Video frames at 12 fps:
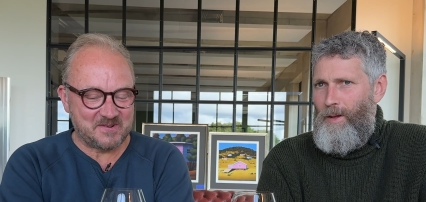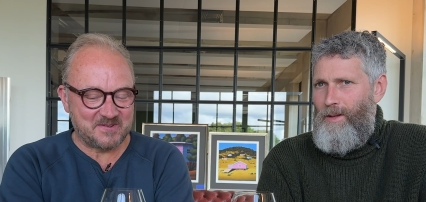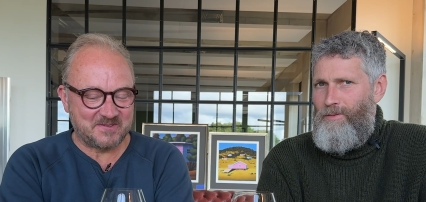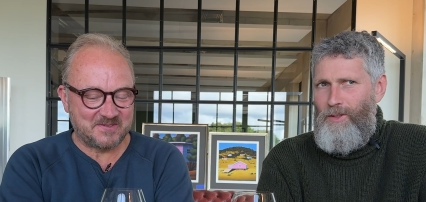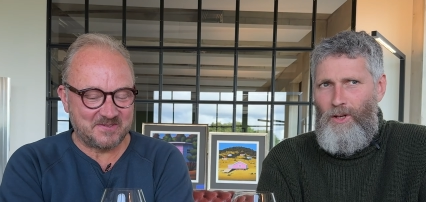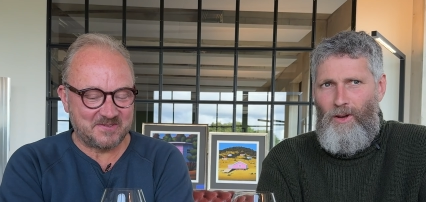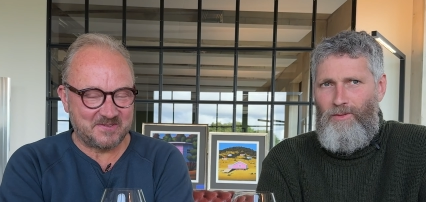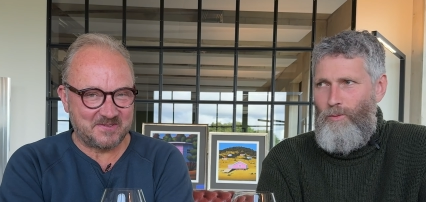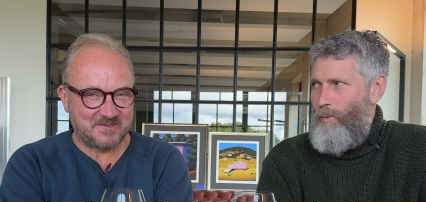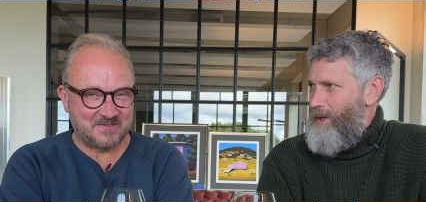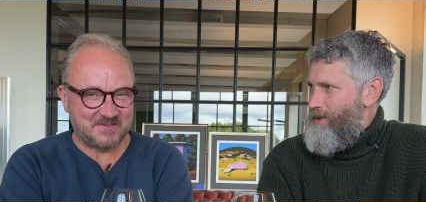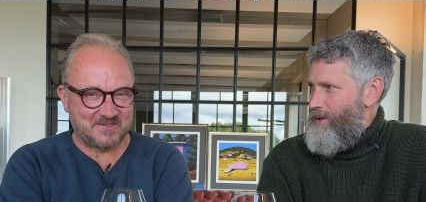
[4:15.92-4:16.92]
Speaker 1: if you go
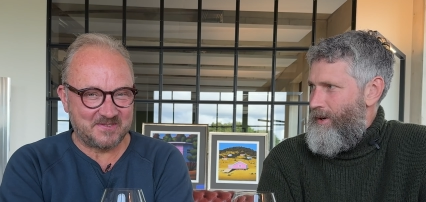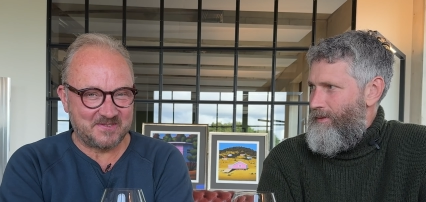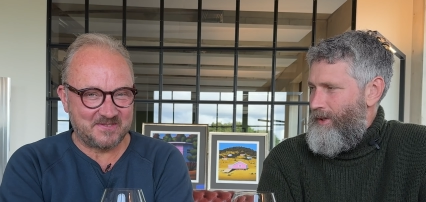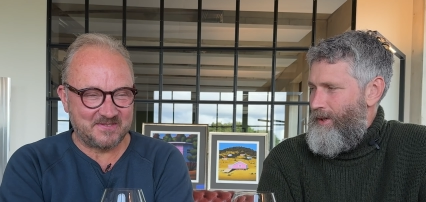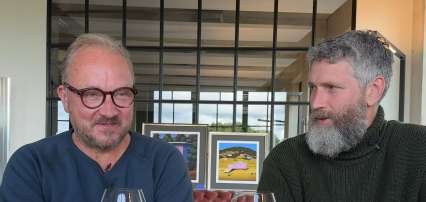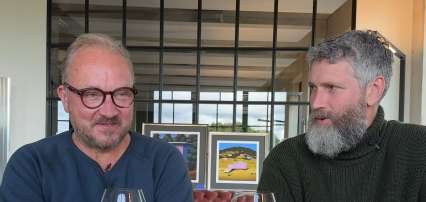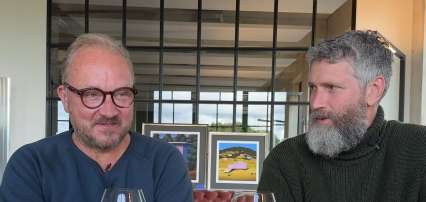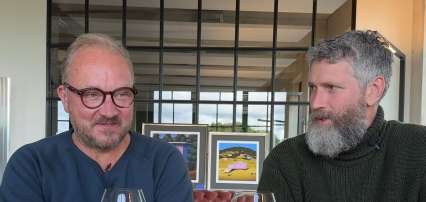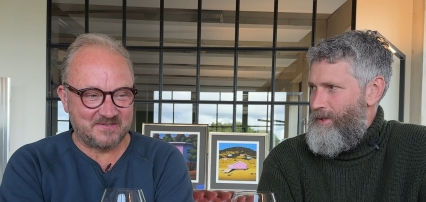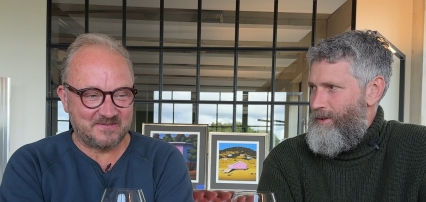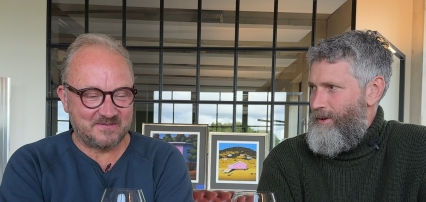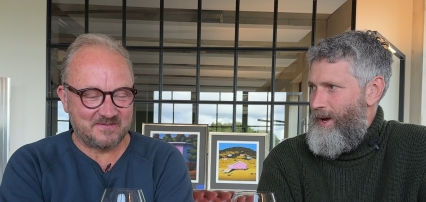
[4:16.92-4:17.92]
from one side of the country
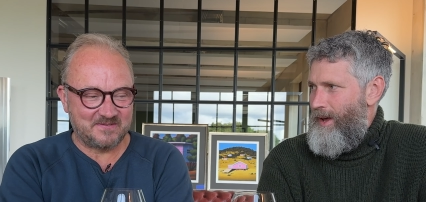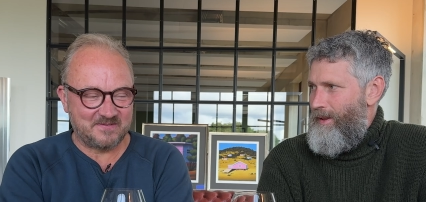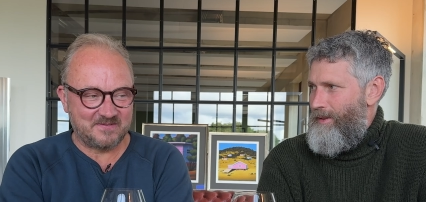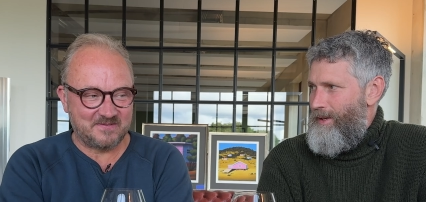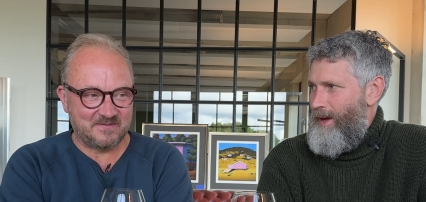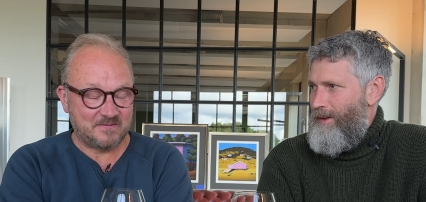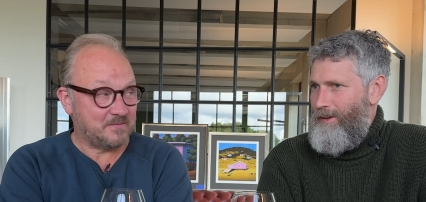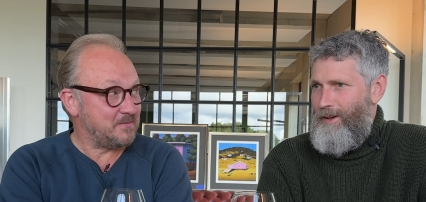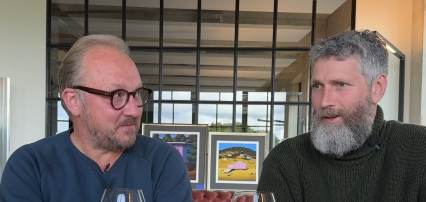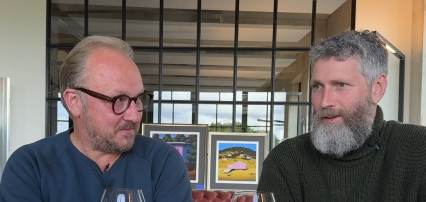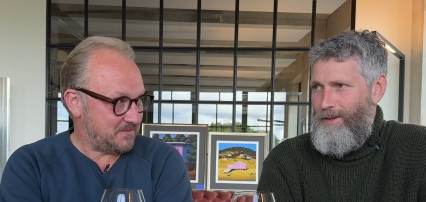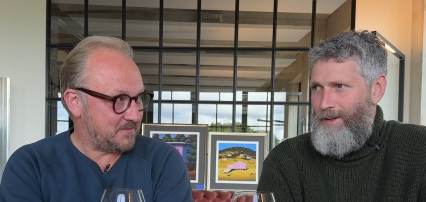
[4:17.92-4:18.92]
to the the other,